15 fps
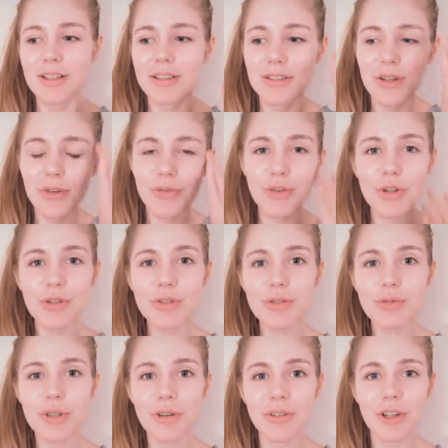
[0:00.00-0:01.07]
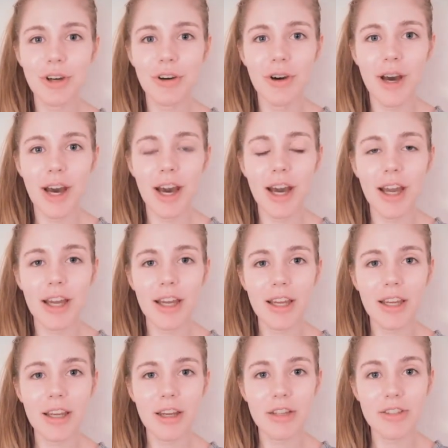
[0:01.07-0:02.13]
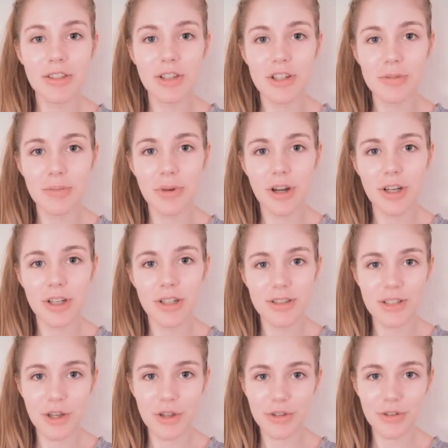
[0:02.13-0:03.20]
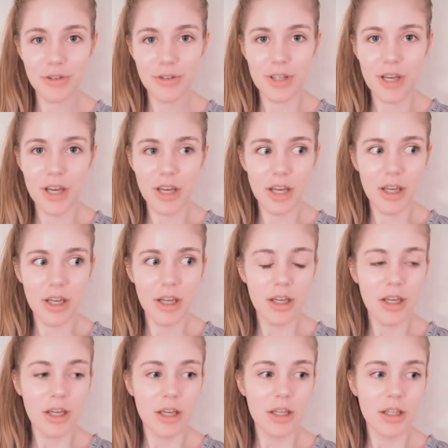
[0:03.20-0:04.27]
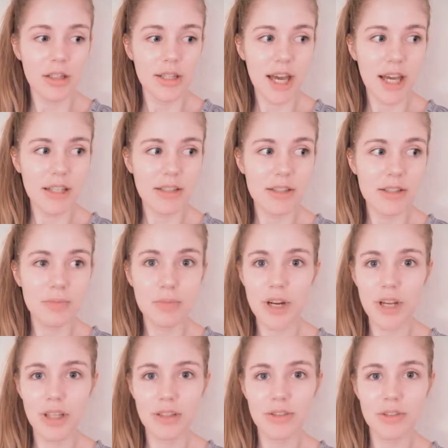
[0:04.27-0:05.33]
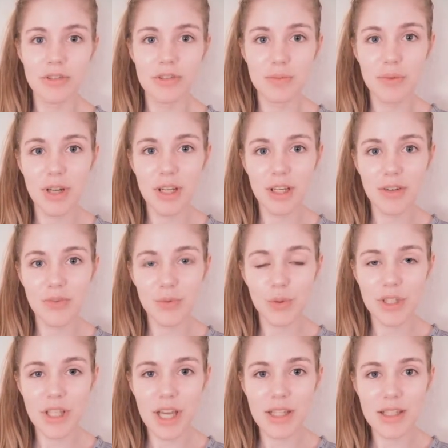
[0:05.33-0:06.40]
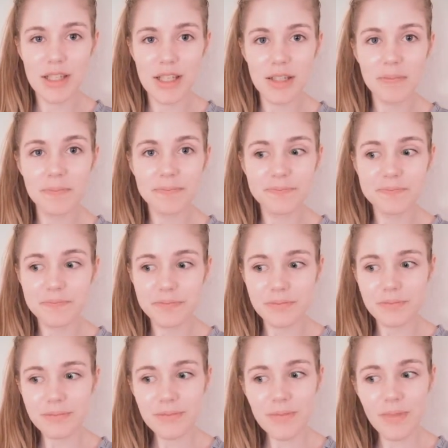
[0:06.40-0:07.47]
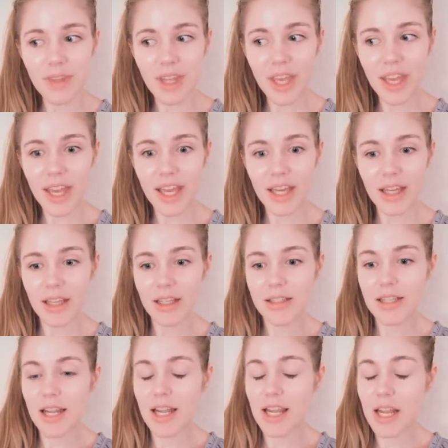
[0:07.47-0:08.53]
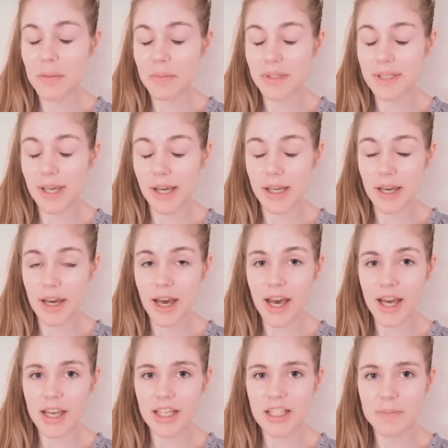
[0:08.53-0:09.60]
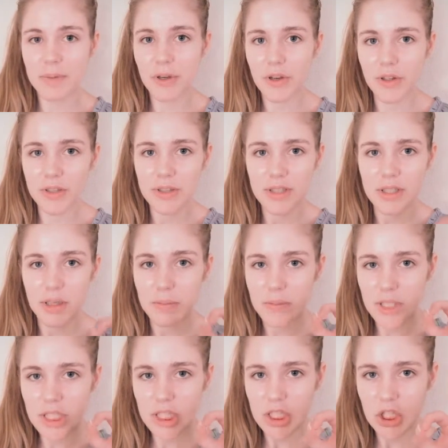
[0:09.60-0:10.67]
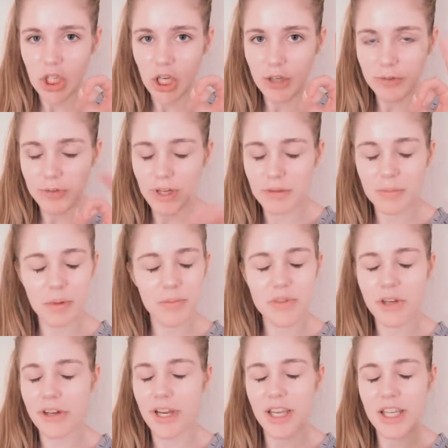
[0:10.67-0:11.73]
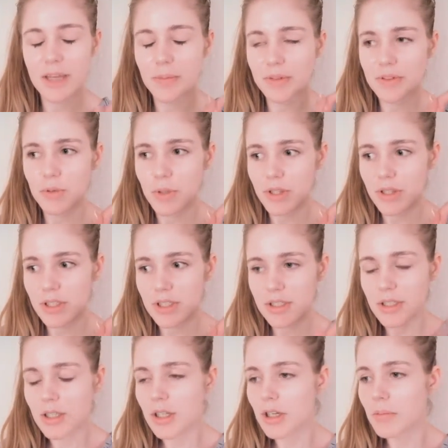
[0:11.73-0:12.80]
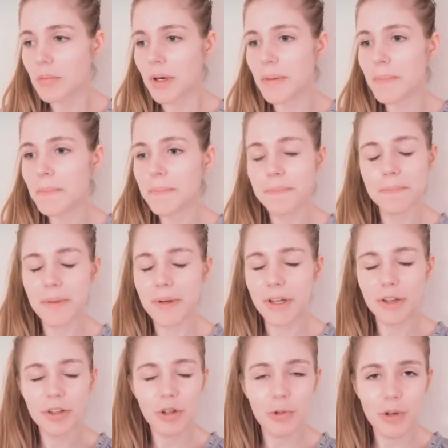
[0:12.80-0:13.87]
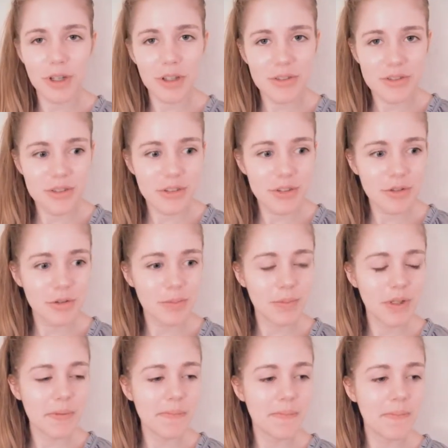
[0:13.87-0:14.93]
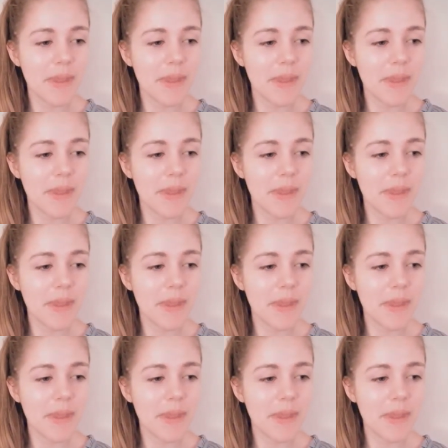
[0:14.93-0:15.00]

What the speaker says: So for those who don't know, I studied abroad in South Korea last spring, so spring of 2018. And let me tell ya, I experienced some stuff. I'm sorry I keep on doing this, but I don't know what else to do, but...